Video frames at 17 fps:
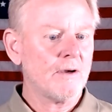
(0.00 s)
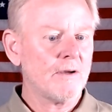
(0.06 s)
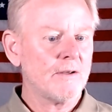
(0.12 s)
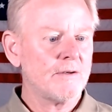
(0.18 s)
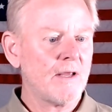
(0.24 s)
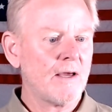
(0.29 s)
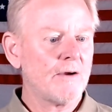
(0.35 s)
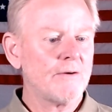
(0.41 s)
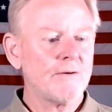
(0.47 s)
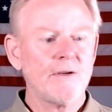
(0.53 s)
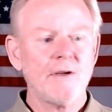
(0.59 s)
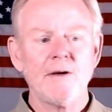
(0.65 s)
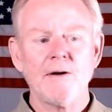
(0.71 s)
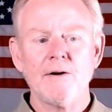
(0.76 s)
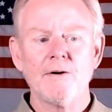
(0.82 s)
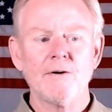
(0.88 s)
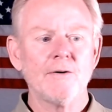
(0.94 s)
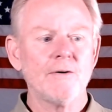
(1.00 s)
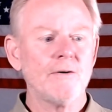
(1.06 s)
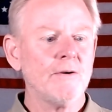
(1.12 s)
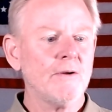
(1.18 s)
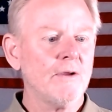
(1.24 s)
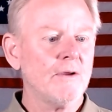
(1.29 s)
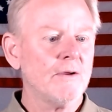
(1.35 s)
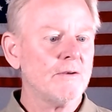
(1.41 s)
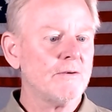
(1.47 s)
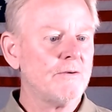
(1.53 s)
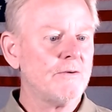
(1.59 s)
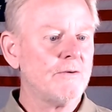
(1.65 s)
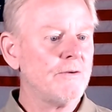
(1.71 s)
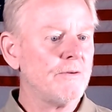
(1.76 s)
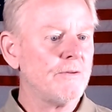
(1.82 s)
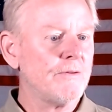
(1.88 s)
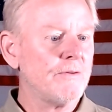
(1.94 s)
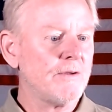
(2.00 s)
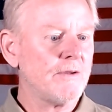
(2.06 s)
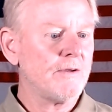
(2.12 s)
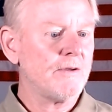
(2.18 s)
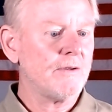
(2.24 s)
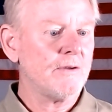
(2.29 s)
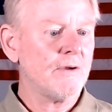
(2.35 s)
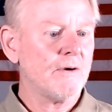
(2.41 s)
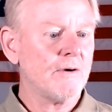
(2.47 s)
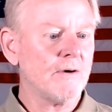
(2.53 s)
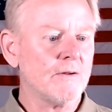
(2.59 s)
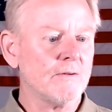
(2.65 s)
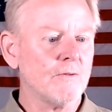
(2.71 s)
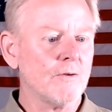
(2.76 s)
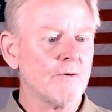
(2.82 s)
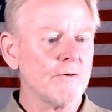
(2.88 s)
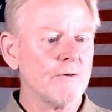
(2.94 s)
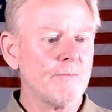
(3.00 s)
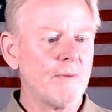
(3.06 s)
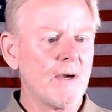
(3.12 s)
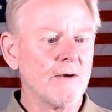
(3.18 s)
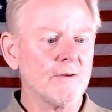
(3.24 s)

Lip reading: down here to the learn about